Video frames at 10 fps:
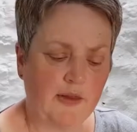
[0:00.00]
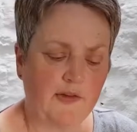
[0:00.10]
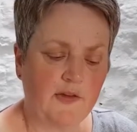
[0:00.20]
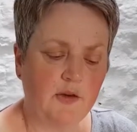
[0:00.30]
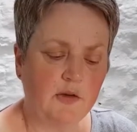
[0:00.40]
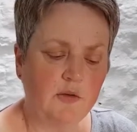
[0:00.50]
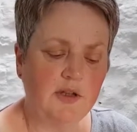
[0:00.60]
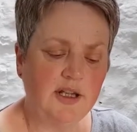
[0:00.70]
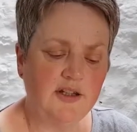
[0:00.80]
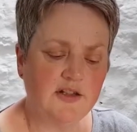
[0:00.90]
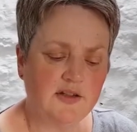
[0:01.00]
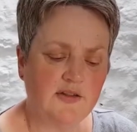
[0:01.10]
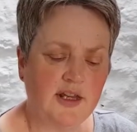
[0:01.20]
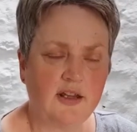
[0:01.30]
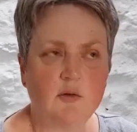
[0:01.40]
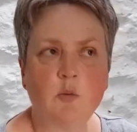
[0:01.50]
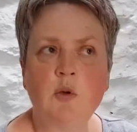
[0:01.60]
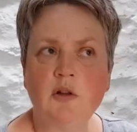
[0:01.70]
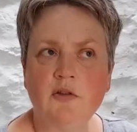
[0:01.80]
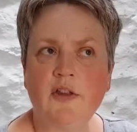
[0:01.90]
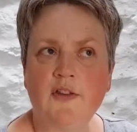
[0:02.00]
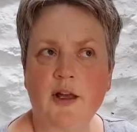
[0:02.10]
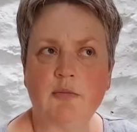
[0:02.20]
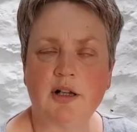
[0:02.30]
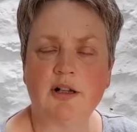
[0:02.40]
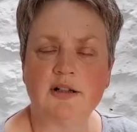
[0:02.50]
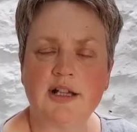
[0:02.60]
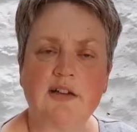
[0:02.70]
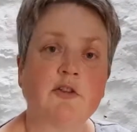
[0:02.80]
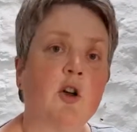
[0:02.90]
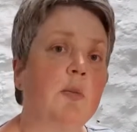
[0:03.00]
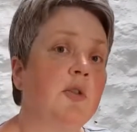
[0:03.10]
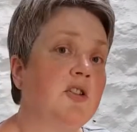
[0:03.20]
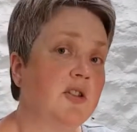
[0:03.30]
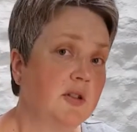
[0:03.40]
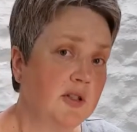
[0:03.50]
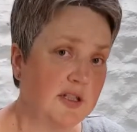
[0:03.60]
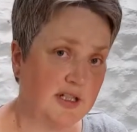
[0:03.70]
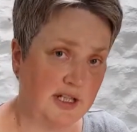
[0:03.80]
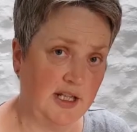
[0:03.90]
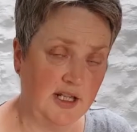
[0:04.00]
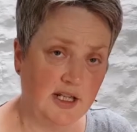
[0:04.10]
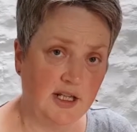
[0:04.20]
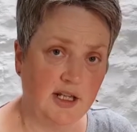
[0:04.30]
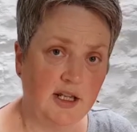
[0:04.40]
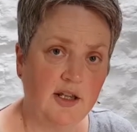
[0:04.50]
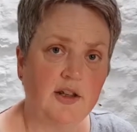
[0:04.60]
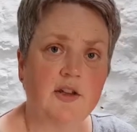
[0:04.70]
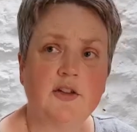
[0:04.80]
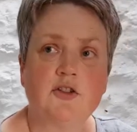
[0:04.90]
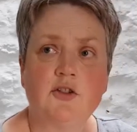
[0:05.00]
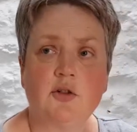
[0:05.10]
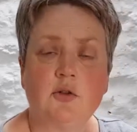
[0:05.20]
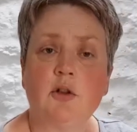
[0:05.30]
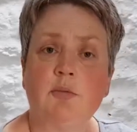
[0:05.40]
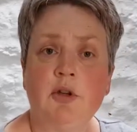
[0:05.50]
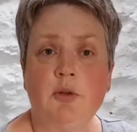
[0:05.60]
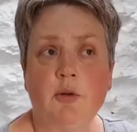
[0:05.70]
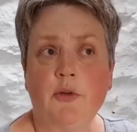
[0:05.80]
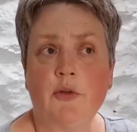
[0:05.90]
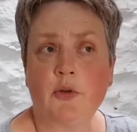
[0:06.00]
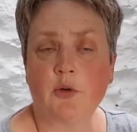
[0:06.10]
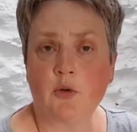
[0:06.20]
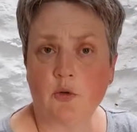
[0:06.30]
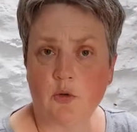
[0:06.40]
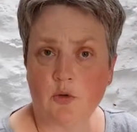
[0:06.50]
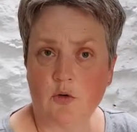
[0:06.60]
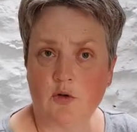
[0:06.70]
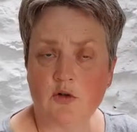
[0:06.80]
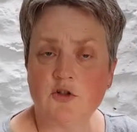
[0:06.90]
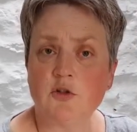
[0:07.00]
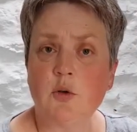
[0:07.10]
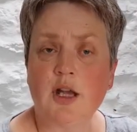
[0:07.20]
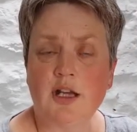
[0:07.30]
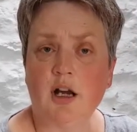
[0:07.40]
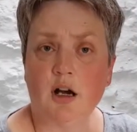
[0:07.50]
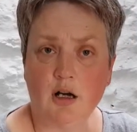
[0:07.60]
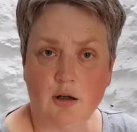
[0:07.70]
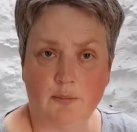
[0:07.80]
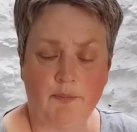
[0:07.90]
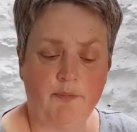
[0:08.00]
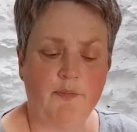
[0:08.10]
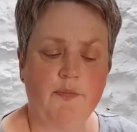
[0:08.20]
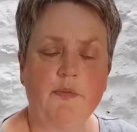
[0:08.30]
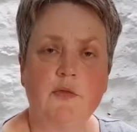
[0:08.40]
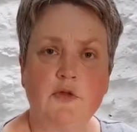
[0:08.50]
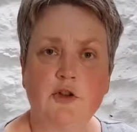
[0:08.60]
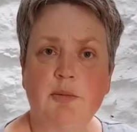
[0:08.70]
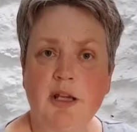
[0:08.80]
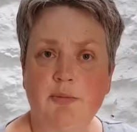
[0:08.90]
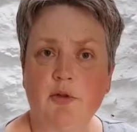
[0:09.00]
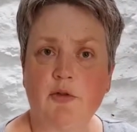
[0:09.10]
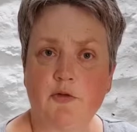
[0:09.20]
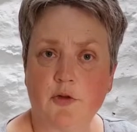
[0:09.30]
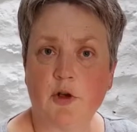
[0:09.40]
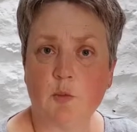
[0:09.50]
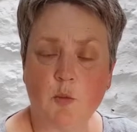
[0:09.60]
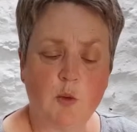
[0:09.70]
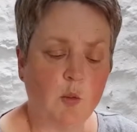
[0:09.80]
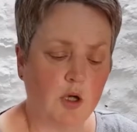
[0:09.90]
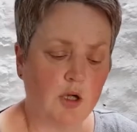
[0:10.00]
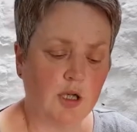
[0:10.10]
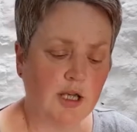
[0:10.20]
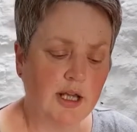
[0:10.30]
So you need to think, will this applicant have an opportunity to abuse or do any harm to the people for whom we work?